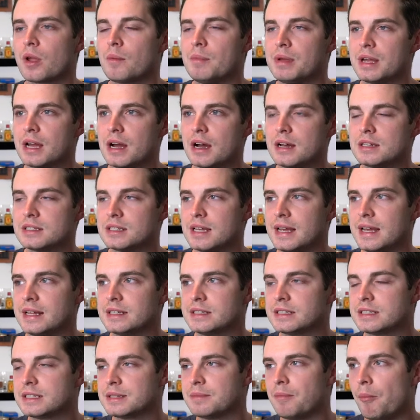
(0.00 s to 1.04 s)
because
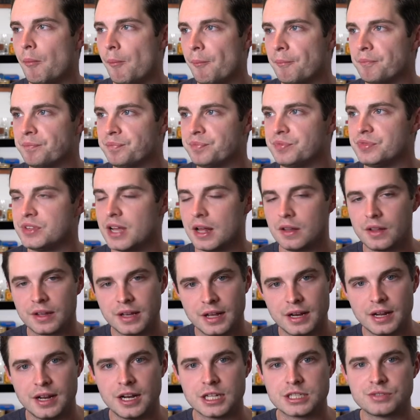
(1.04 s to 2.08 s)
it's
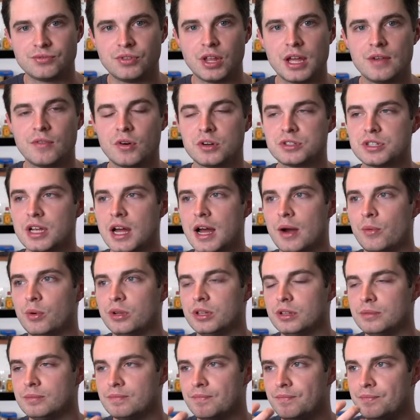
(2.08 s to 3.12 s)
delicate in its flavors, I
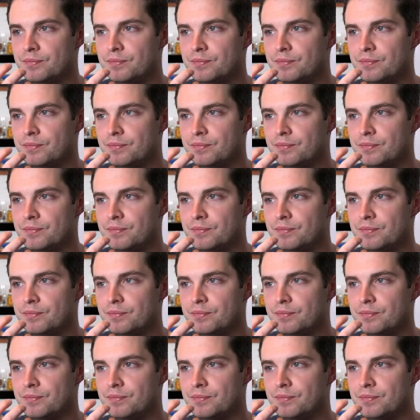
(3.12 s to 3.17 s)
would